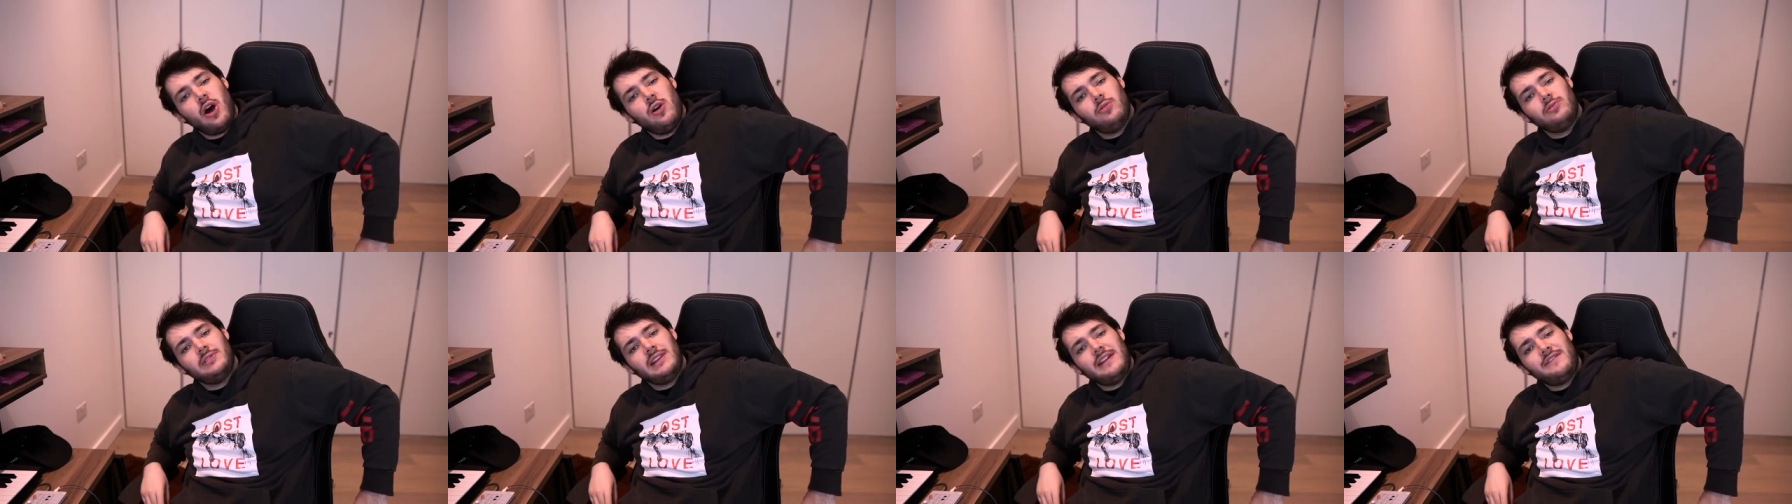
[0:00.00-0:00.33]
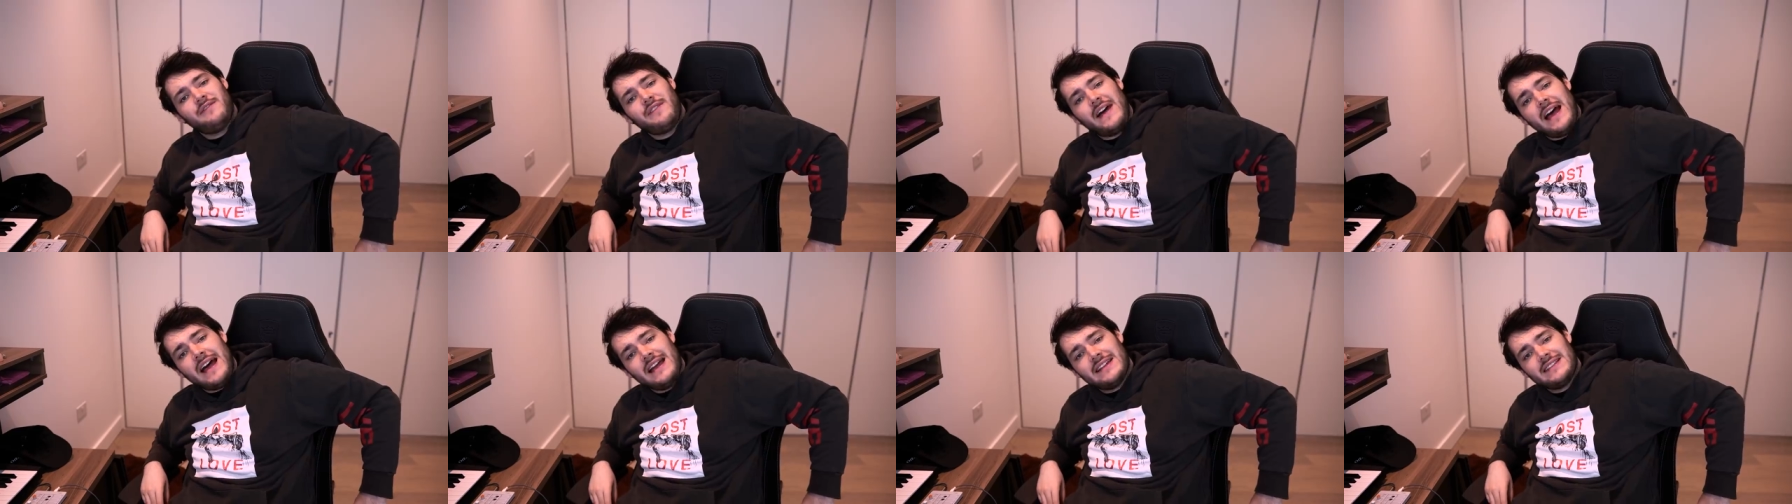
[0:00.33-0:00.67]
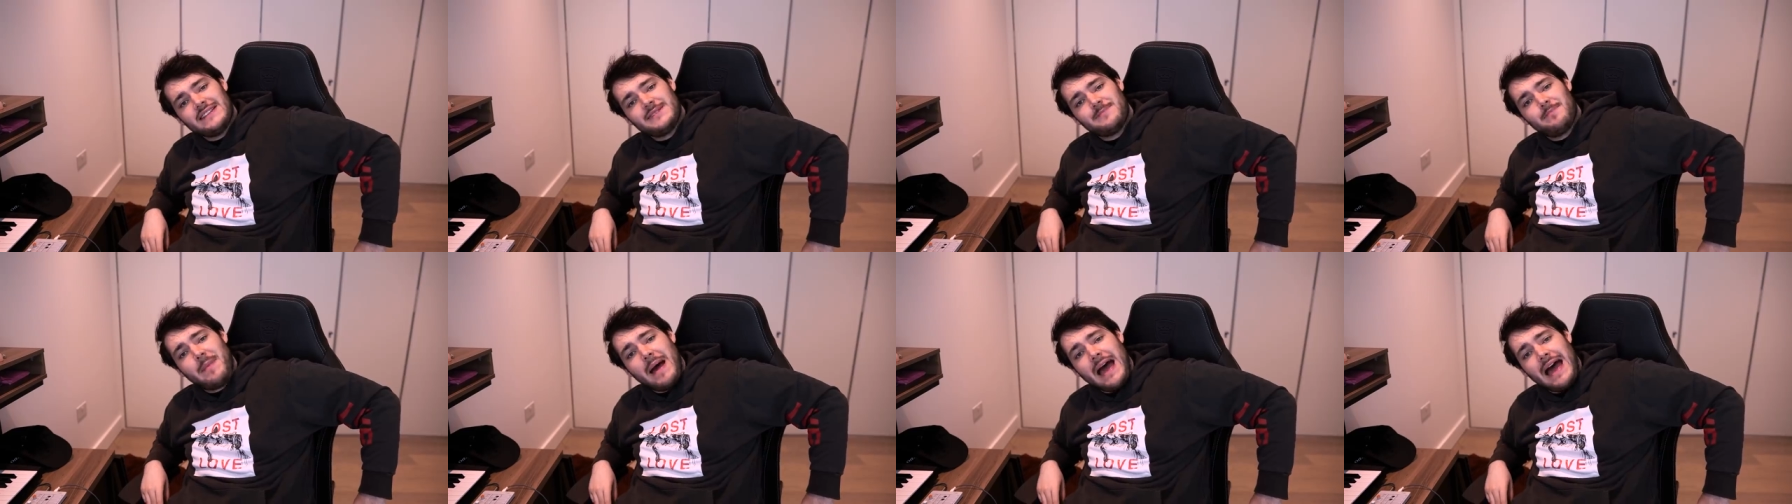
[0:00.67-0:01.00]

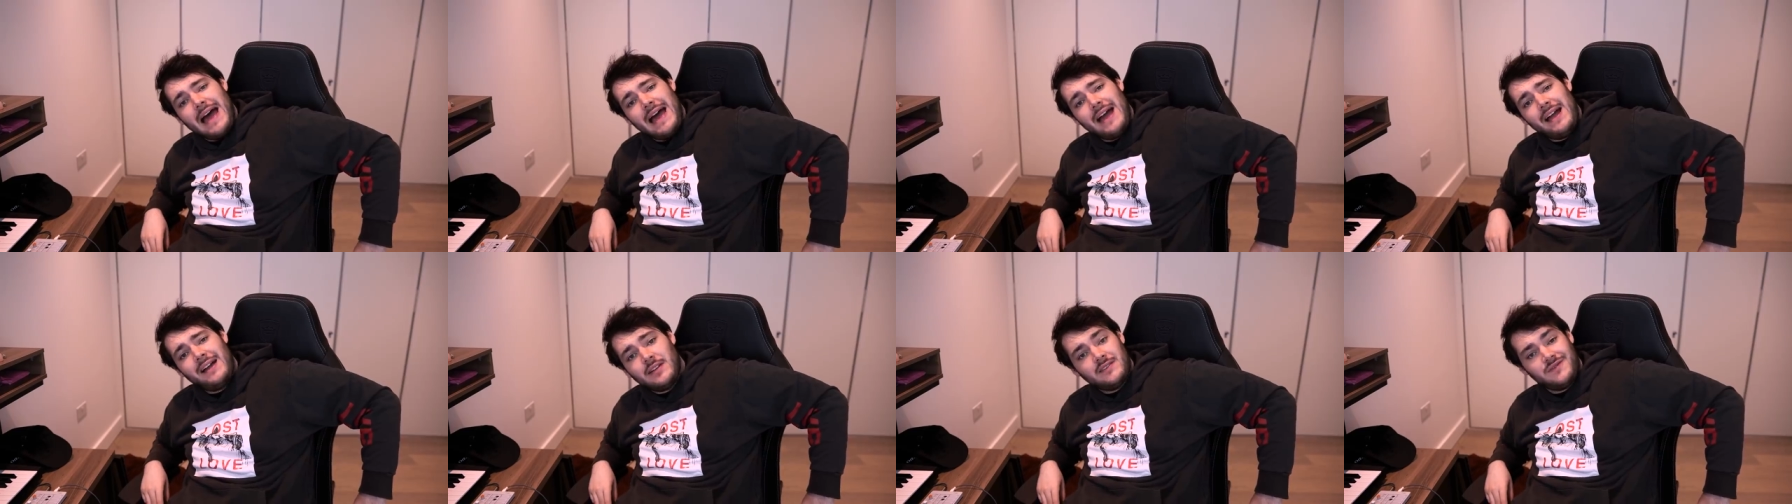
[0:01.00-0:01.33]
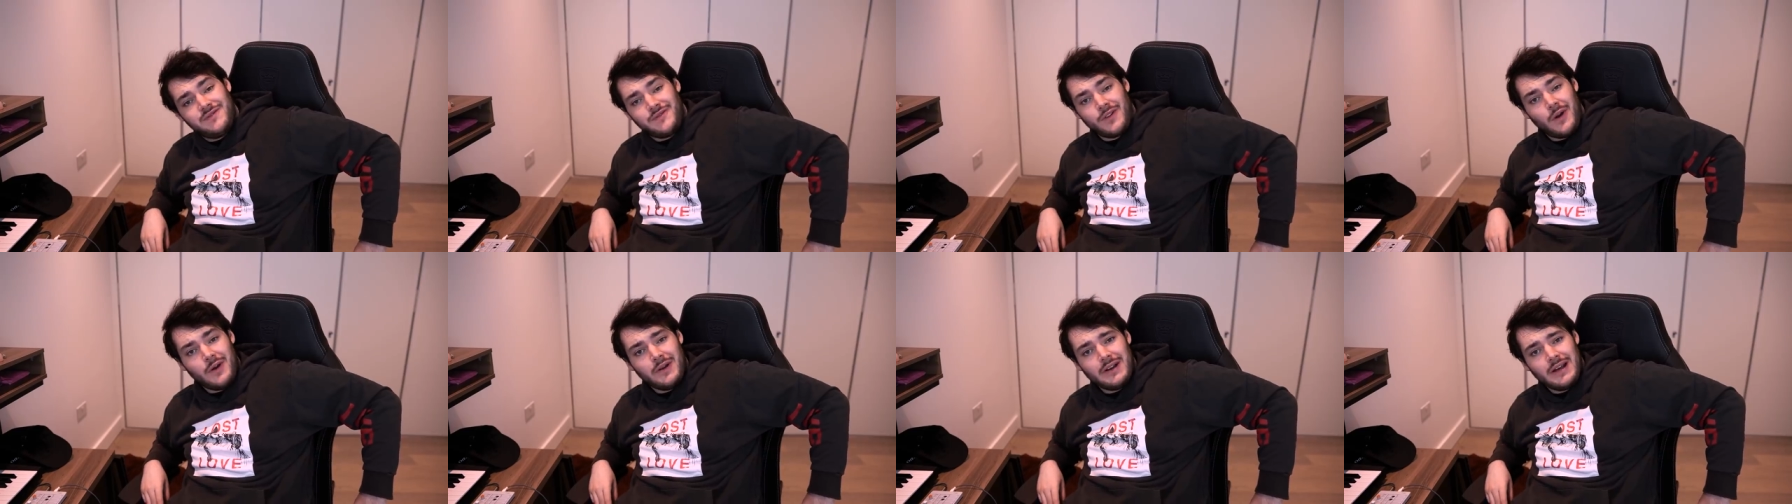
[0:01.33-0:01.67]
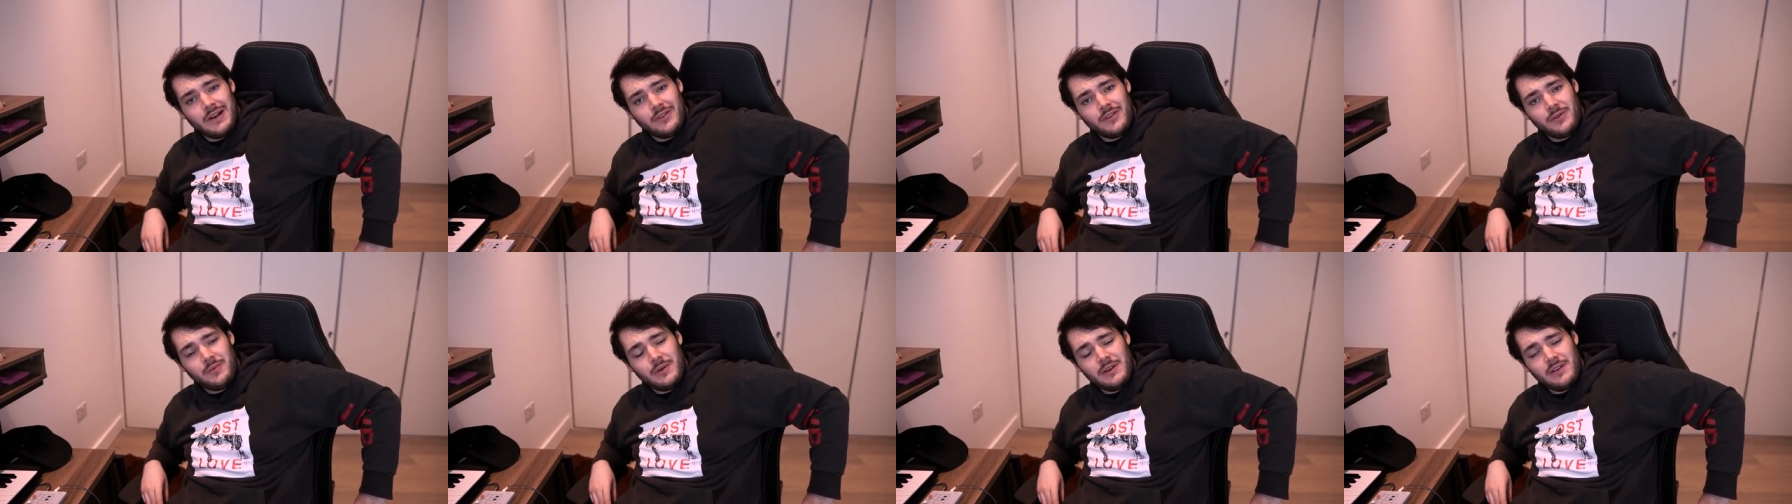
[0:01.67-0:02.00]
OnlyFans bag and throw it
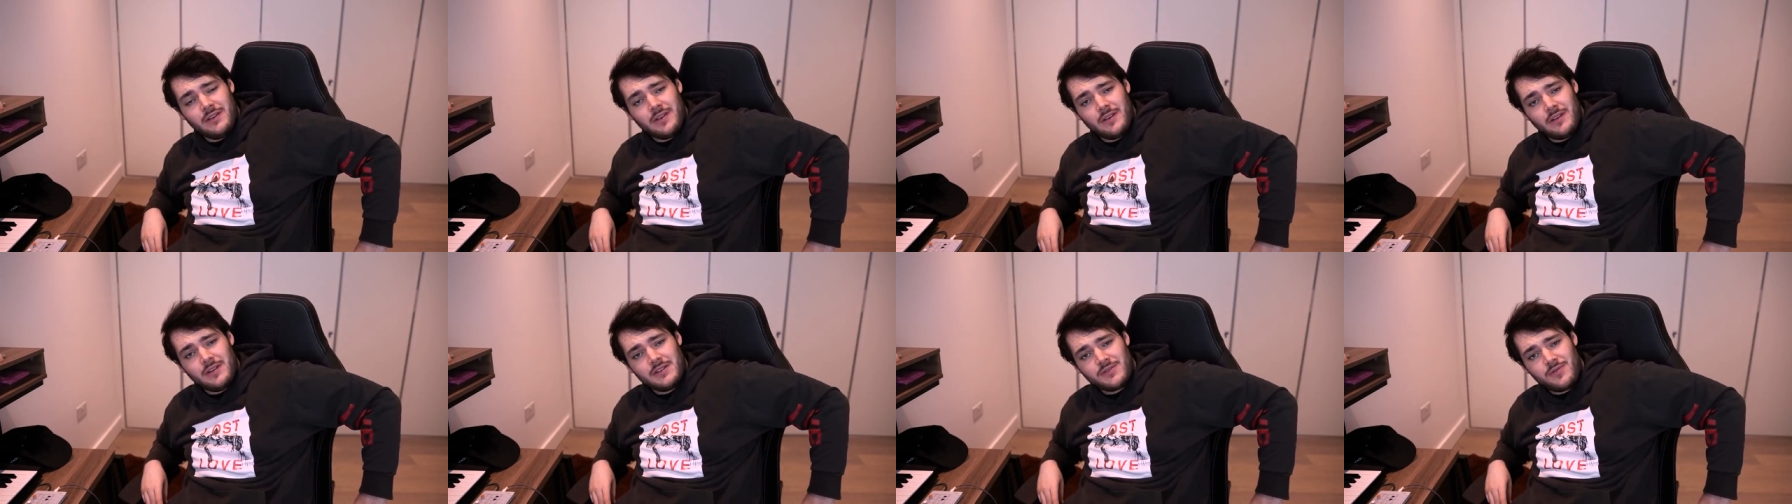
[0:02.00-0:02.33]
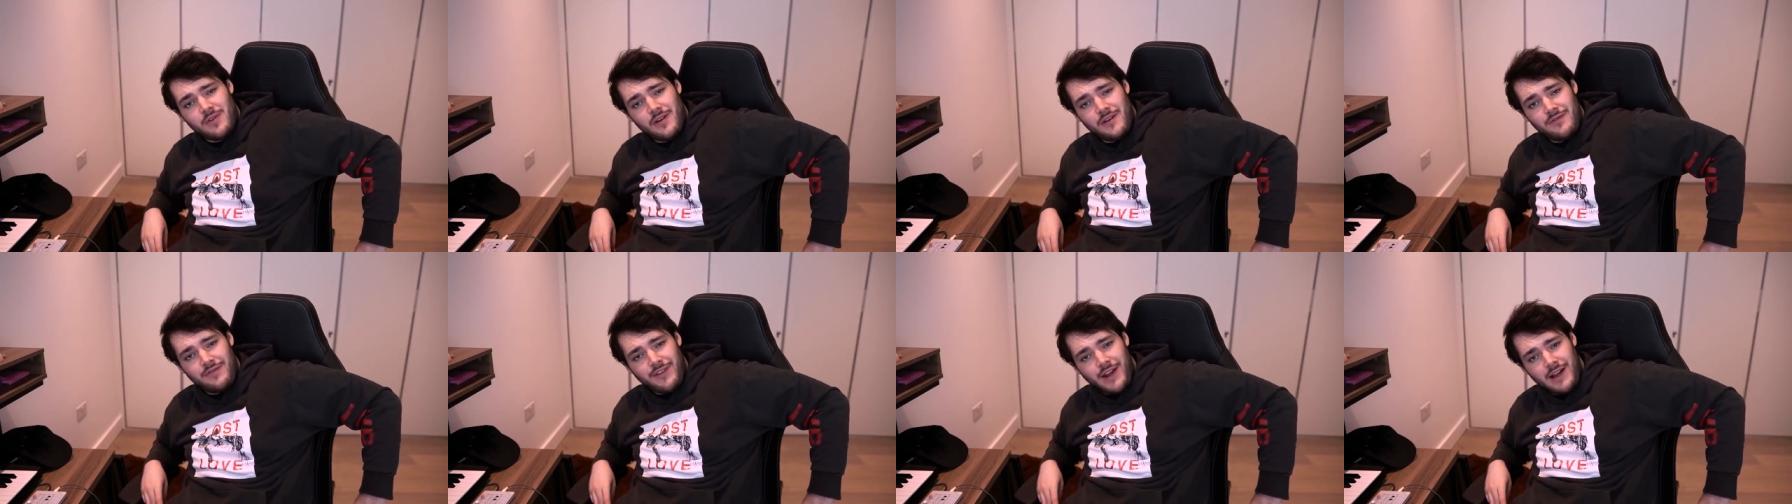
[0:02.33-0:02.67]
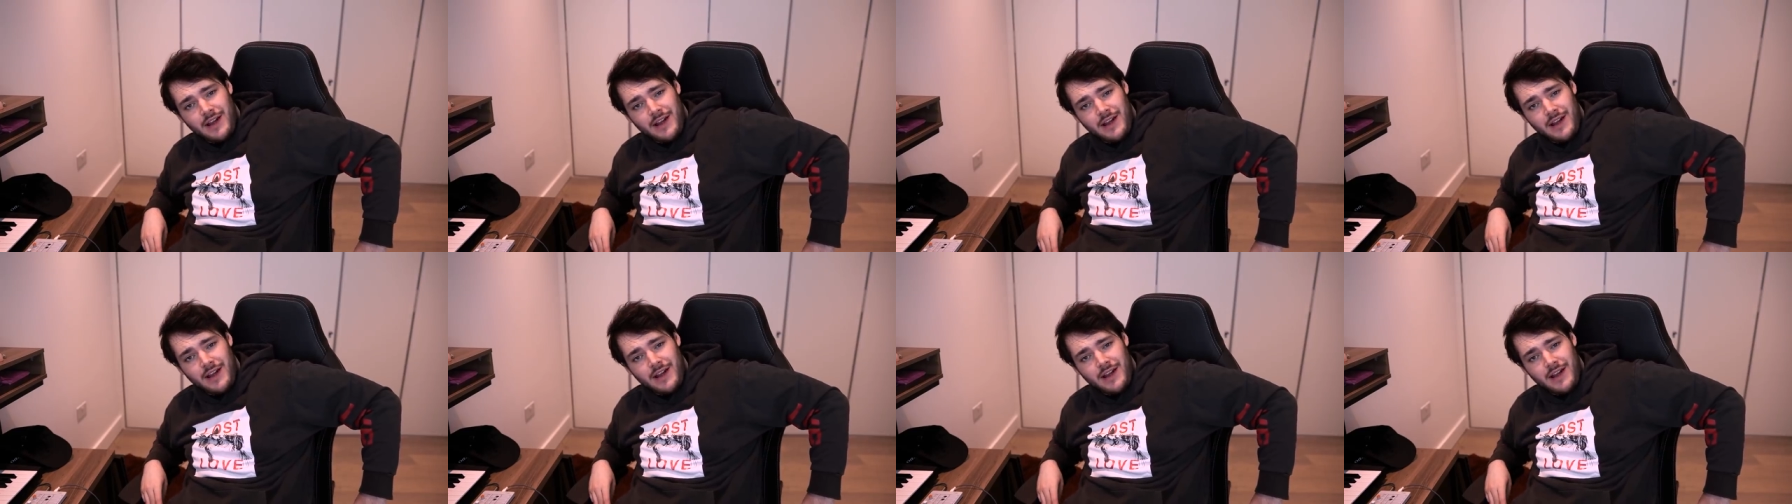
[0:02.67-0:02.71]
out the window, because quite